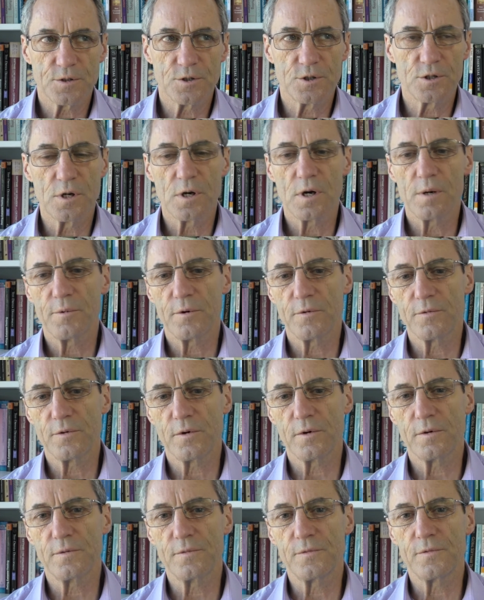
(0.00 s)
job
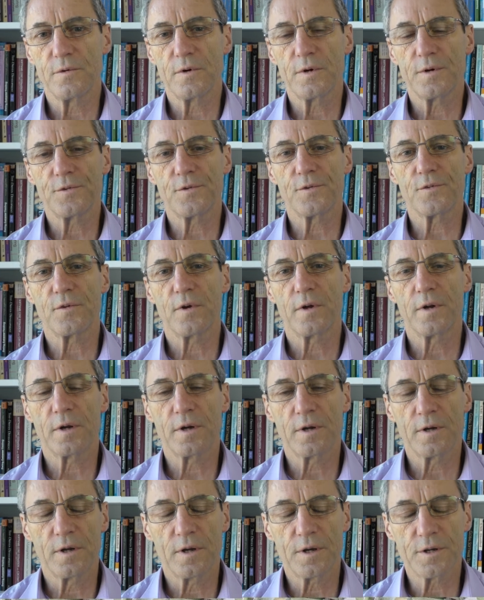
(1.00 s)
of
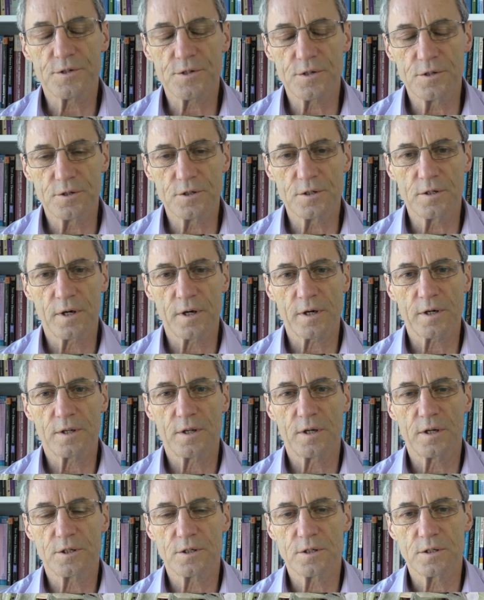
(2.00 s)
designing an execution
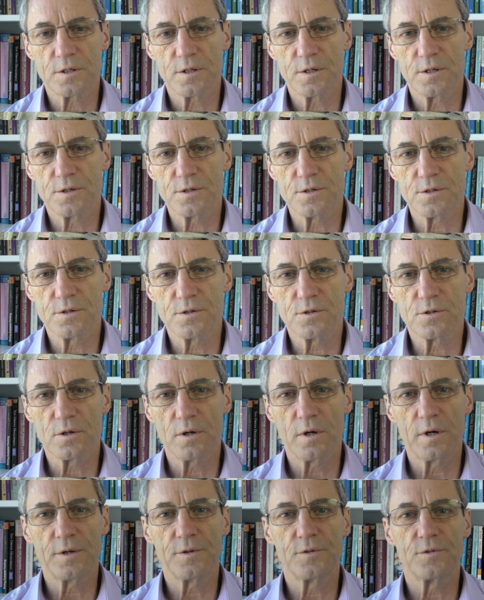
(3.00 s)
architecture is to
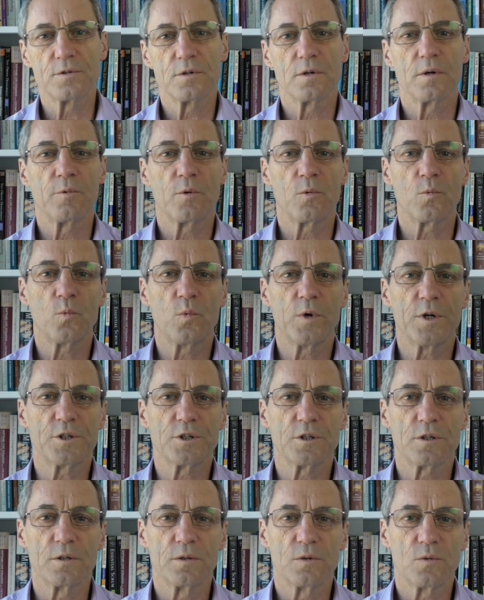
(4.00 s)
try and determine
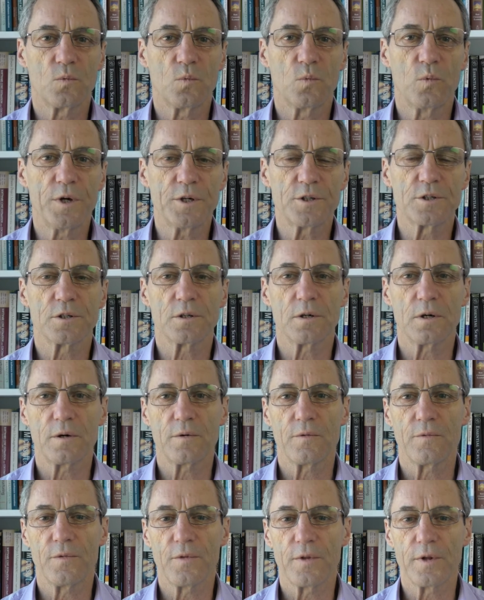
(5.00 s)
which
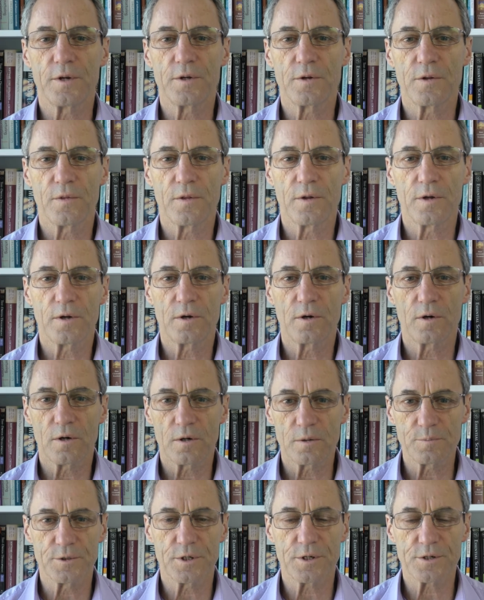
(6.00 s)
of the
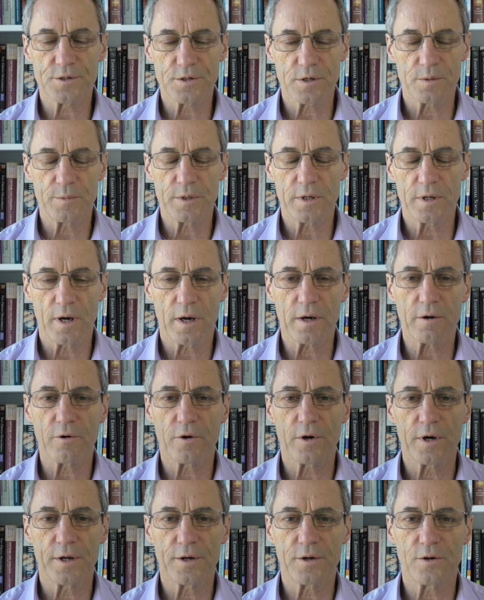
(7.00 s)
objects can be
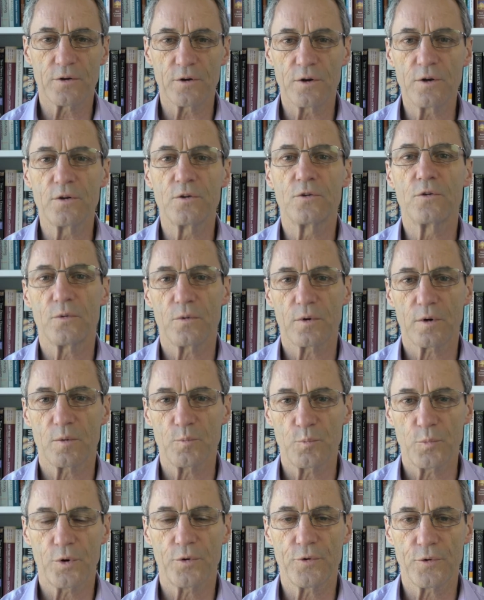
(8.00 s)
aggregated into a
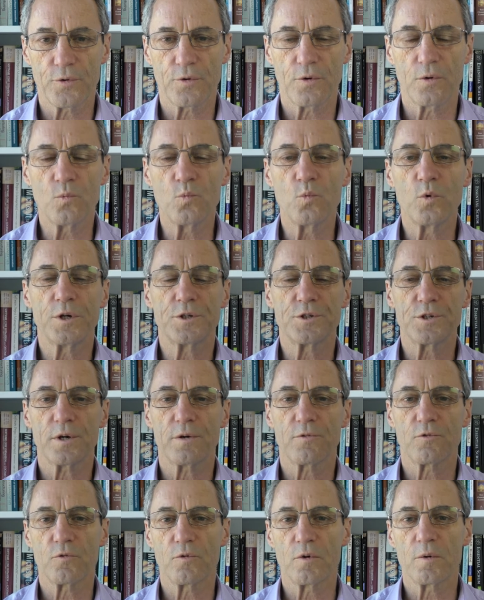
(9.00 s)
component and which
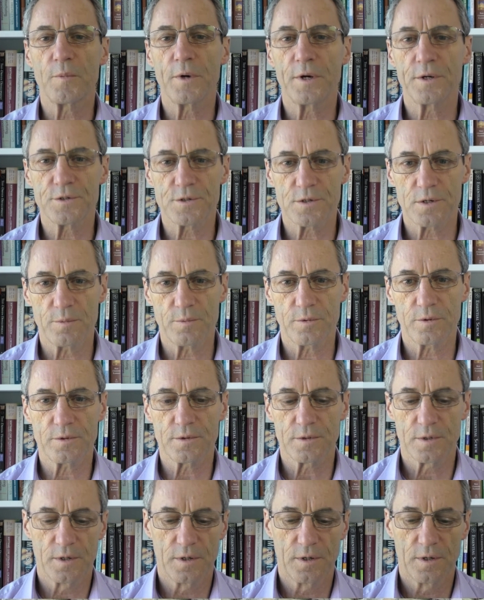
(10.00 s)
have to remain separate.
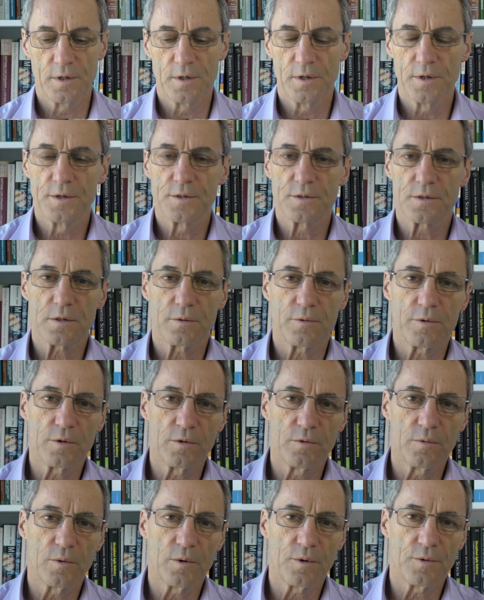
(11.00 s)
So we
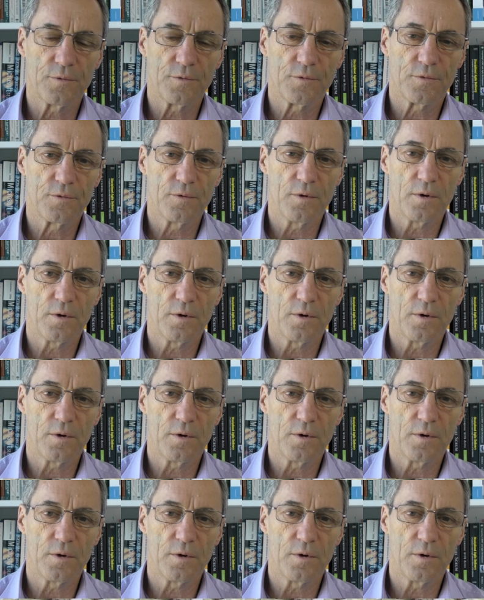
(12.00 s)
do want